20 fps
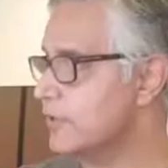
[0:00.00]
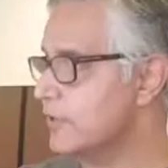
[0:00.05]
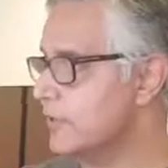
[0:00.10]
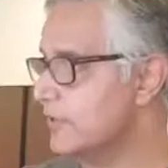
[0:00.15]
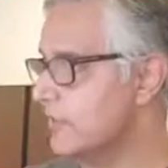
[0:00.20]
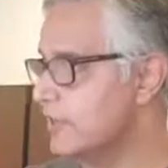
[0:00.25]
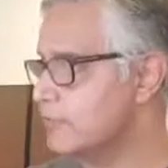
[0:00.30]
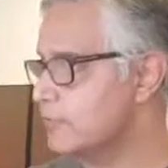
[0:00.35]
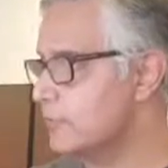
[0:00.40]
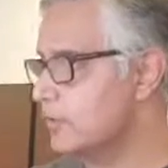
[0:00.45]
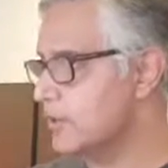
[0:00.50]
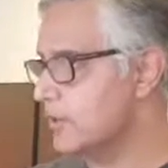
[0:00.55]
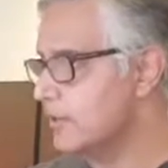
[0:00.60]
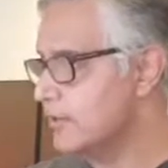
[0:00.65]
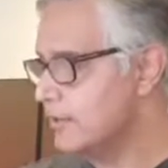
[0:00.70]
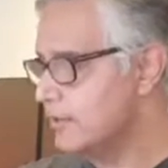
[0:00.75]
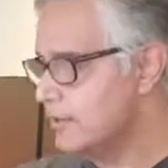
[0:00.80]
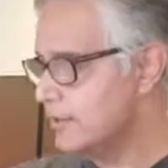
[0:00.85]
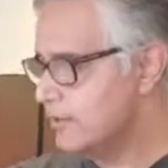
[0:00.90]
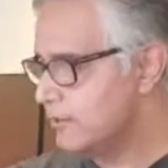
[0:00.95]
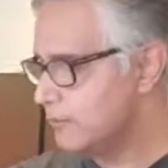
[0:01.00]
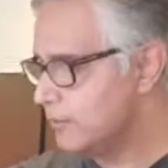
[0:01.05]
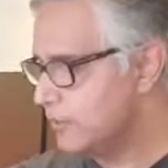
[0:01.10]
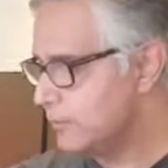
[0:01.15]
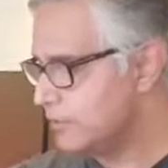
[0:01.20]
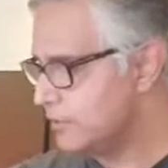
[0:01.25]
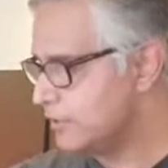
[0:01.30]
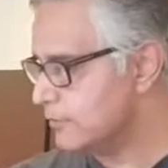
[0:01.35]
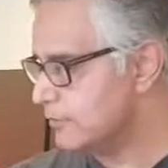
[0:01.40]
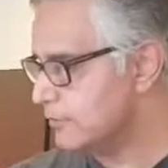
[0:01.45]
And that's where my
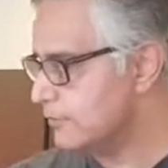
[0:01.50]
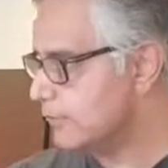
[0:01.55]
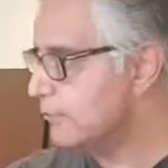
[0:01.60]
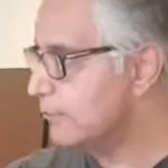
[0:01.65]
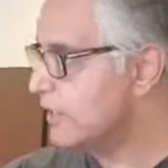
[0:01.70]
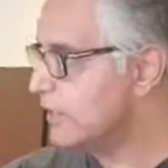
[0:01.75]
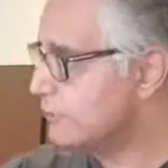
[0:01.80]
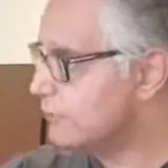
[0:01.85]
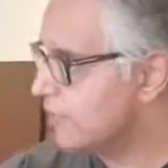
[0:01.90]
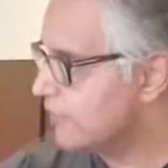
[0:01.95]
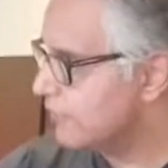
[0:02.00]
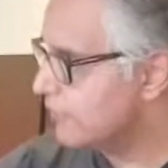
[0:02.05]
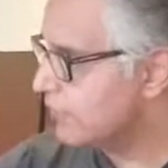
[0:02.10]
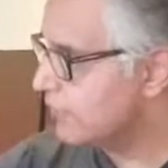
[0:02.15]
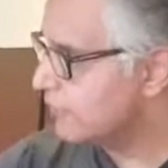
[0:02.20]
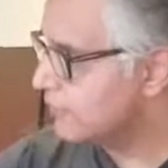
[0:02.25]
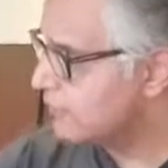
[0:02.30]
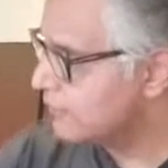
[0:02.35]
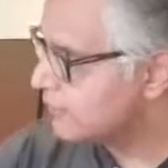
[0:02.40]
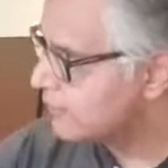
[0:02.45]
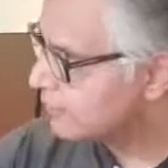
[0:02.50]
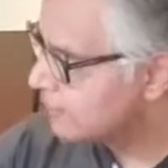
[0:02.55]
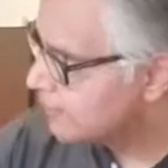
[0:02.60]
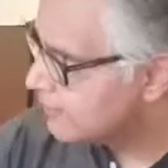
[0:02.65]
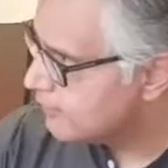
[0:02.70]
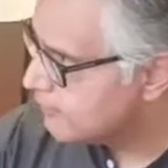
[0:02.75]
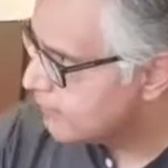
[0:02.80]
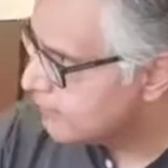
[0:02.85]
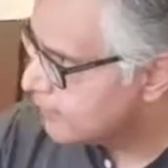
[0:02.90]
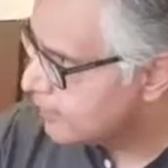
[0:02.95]
mother met my father,
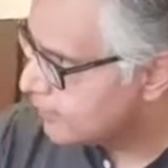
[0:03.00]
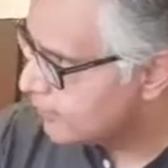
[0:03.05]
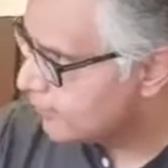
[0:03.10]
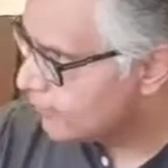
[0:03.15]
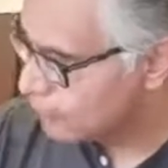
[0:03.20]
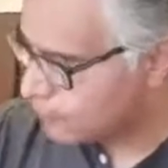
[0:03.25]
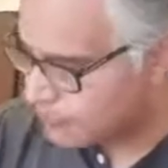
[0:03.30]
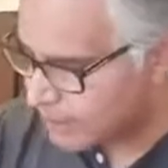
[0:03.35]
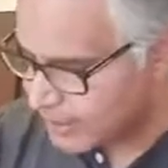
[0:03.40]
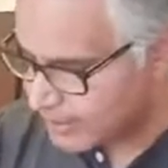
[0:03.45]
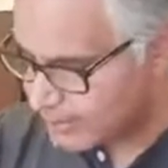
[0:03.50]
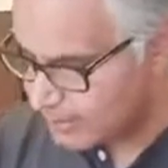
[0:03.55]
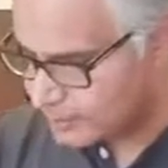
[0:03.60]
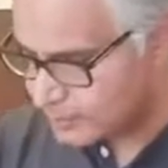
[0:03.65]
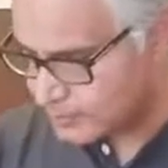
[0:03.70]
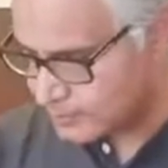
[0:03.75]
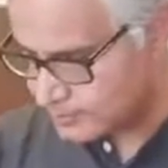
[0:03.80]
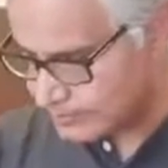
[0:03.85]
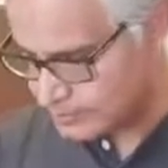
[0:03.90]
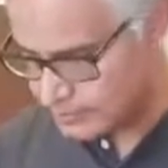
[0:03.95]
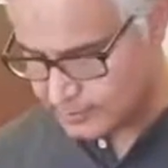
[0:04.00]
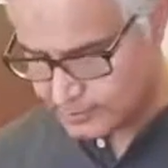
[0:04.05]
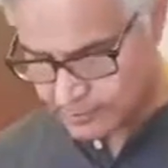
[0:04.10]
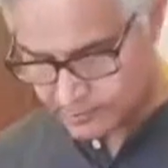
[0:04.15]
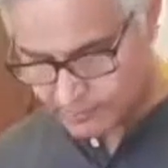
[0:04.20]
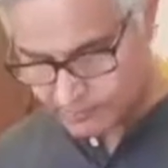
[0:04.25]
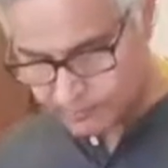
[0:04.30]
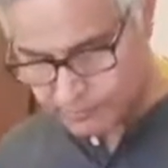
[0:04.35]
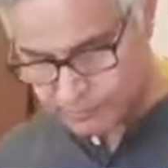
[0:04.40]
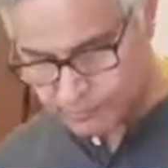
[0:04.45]
got married.
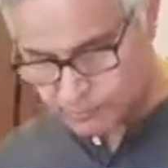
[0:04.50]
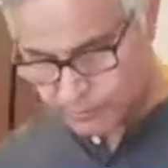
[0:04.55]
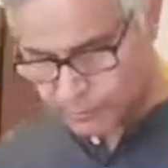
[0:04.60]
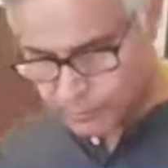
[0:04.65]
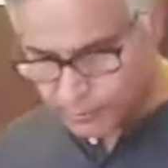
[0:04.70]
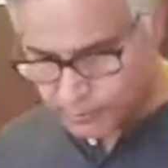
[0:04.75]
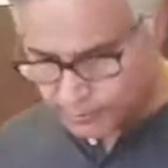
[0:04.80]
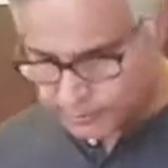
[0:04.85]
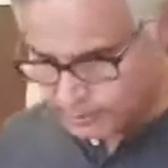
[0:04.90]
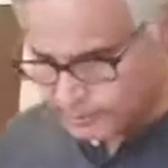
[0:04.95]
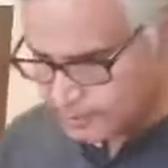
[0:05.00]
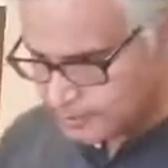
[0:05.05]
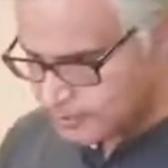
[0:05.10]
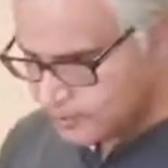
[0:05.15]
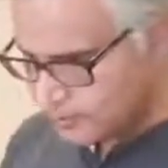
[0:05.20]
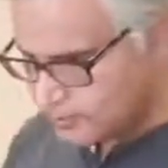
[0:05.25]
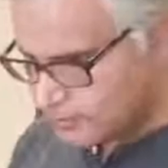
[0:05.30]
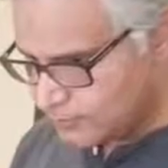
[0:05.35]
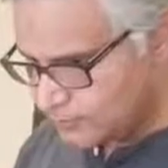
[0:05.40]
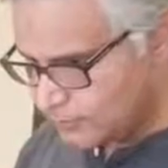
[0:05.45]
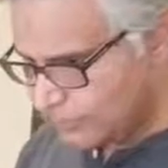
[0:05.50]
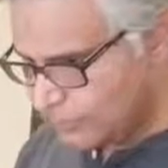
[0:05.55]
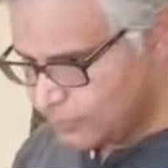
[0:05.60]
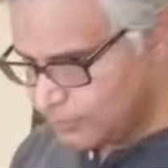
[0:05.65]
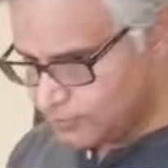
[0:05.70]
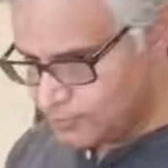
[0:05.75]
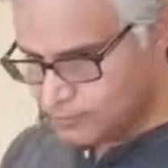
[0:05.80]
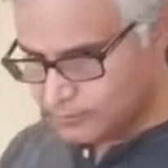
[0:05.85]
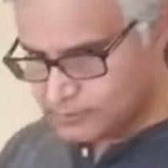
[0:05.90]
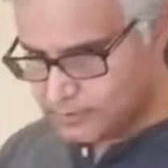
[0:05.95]
We were born.
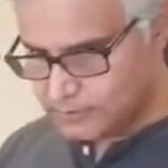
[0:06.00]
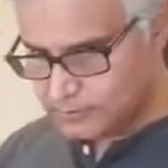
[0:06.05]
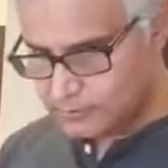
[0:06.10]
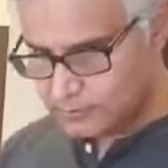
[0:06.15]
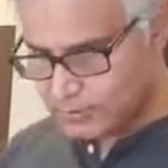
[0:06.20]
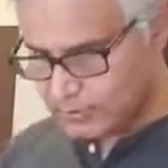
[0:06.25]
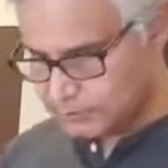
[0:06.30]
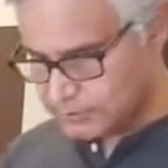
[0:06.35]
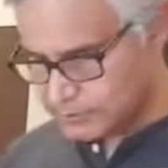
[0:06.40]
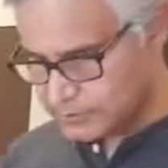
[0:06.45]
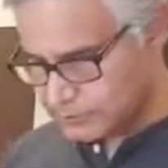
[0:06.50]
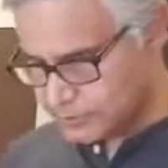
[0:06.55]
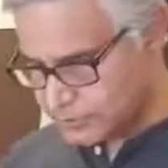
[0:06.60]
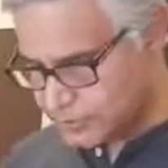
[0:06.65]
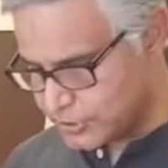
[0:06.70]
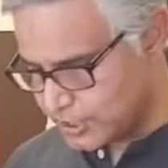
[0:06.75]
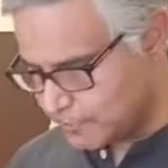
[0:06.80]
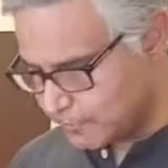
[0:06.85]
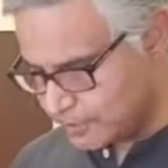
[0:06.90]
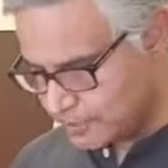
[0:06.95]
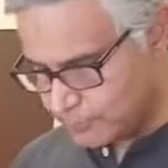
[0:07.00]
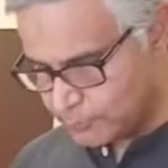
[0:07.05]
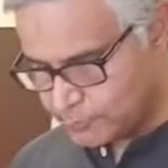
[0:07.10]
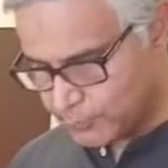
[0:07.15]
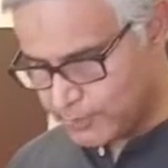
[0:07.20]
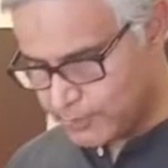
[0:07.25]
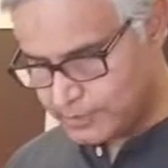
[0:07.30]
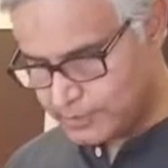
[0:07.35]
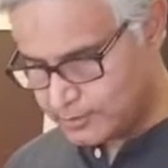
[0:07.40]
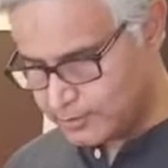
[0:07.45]
So though I was a Punjabi
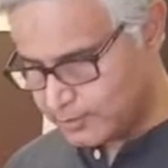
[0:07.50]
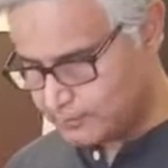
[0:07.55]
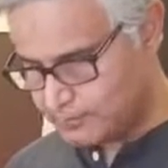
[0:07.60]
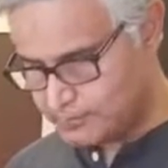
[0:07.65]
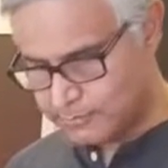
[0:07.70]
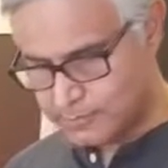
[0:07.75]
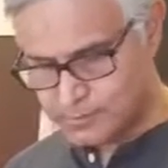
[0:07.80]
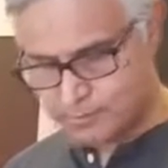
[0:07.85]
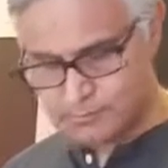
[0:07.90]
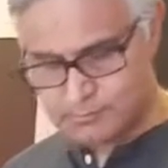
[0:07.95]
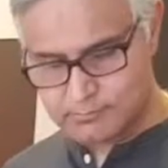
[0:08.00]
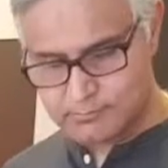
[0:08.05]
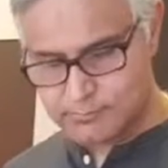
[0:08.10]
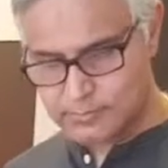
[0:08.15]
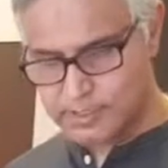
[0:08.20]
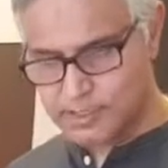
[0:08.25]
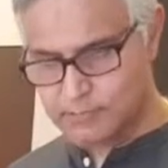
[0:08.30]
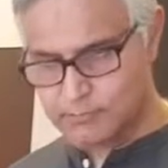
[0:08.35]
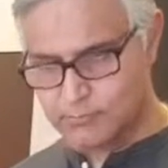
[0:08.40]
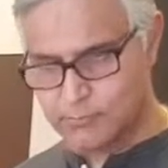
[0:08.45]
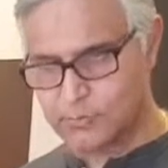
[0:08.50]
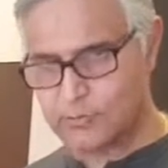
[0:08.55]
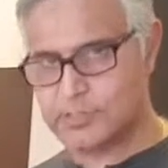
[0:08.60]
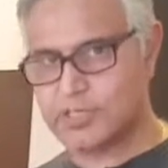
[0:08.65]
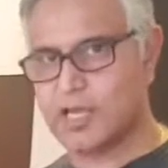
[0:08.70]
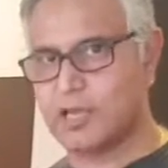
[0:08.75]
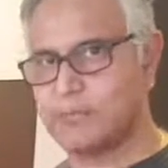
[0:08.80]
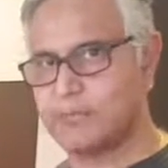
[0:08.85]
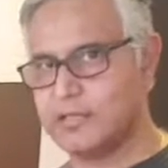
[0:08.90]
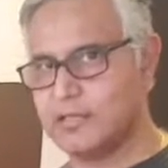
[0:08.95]
boy, but being brought
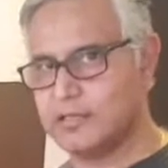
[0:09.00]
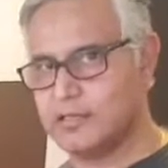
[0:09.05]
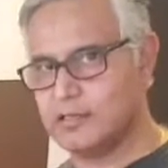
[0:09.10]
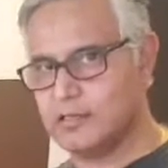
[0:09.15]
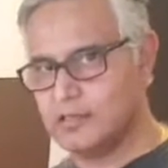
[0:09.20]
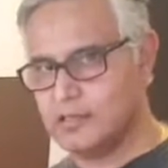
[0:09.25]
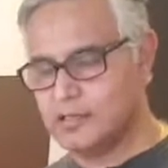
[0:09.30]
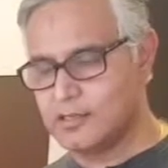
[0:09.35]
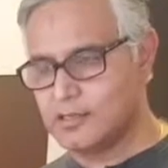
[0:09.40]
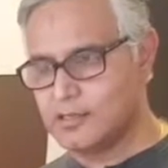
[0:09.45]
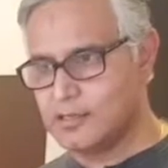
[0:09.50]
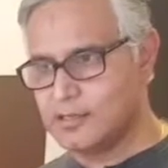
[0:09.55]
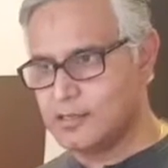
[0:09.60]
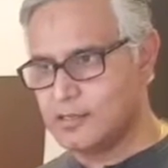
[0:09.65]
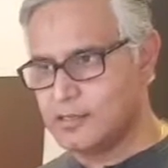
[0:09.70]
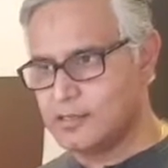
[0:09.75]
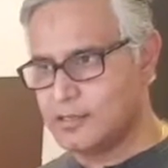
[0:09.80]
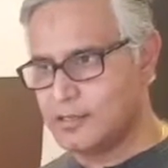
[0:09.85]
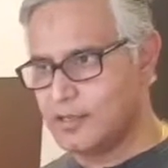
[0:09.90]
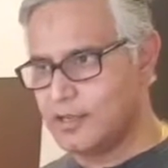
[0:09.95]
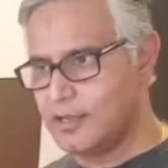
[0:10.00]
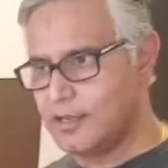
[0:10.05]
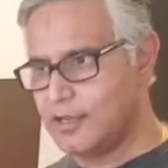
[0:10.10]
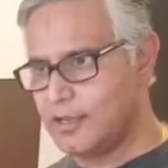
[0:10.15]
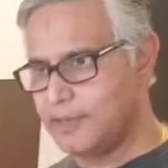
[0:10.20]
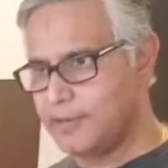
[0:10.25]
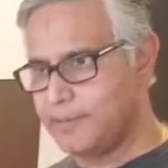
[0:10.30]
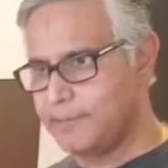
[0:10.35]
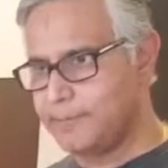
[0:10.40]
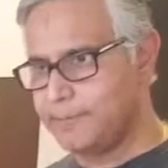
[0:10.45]
up in
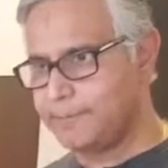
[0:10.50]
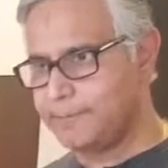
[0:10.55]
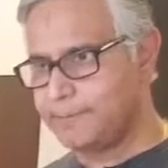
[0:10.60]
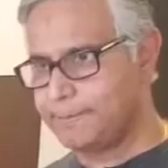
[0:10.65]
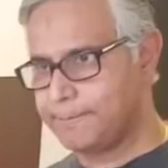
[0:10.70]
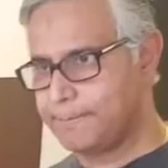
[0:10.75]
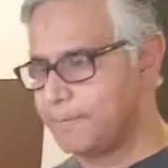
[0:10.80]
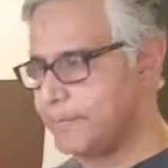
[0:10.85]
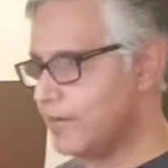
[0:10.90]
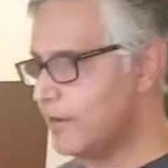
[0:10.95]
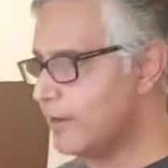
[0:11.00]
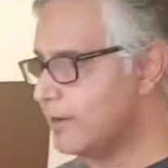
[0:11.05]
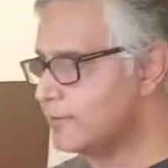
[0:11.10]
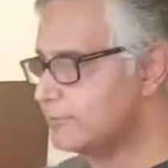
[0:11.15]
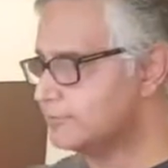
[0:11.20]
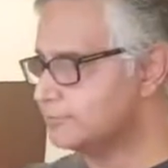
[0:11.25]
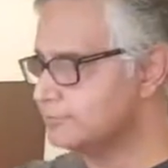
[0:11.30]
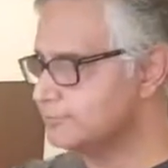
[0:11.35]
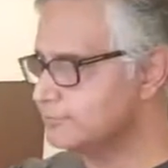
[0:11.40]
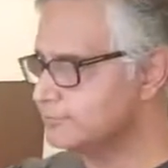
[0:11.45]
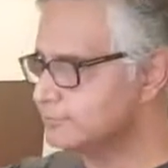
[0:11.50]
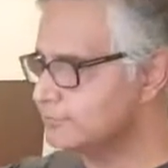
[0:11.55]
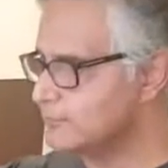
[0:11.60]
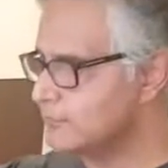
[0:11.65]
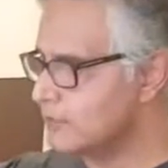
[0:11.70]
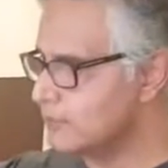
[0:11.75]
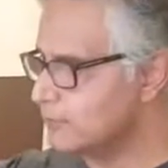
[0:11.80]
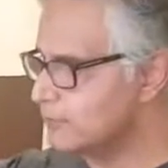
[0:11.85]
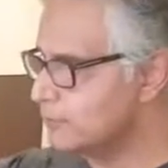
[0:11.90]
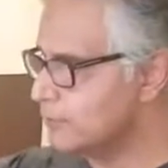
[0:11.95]
Bihar,
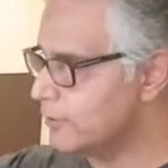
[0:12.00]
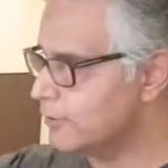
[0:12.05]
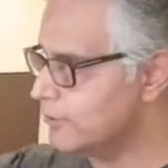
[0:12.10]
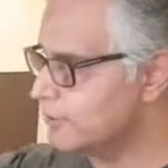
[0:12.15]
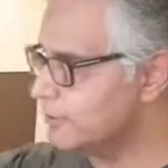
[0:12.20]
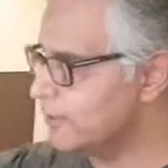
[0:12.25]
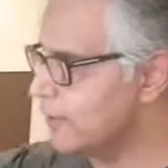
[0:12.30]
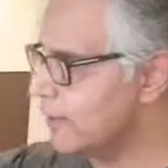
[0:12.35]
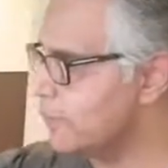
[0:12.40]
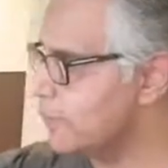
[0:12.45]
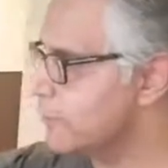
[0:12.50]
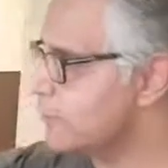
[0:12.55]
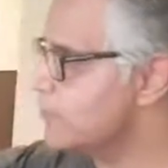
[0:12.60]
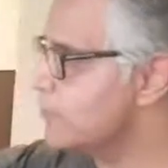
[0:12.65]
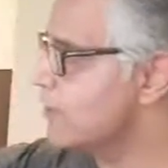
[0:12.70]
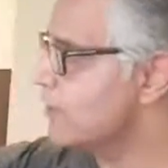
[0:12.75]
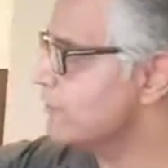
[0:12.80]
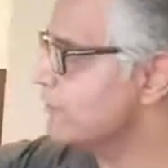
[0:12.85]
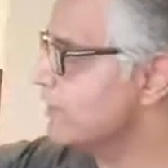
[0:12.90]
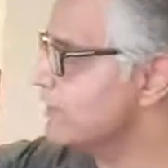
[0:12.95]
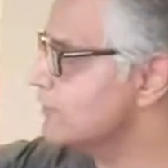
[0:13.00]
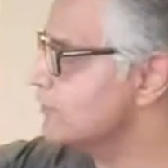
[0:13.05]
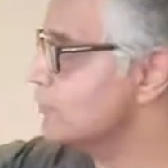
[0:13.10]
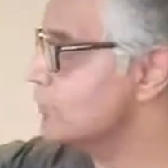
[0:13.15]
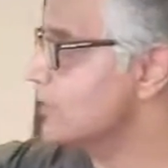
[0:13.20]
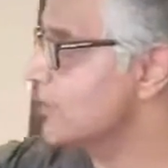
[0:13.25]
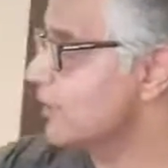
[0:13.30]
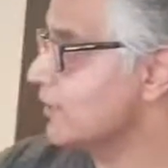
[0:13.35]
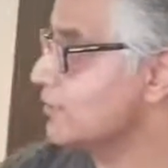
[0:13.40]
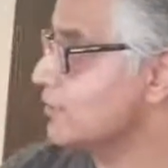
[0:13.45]
I'll put a camera to my face so
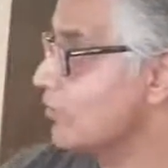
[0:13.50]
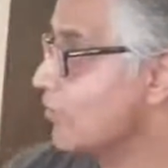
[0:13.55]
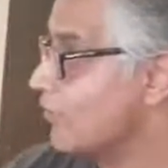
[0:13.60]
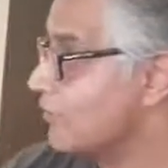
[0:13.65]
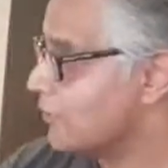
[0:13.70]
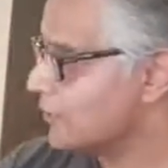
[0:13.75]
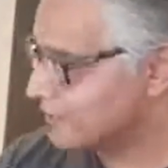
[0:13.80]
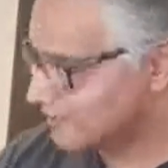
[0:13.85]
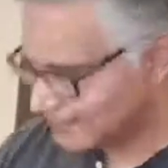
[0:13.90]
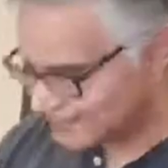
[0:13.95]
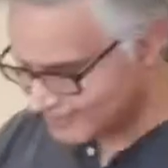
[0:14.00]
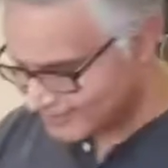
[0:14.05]
that I can talk about it,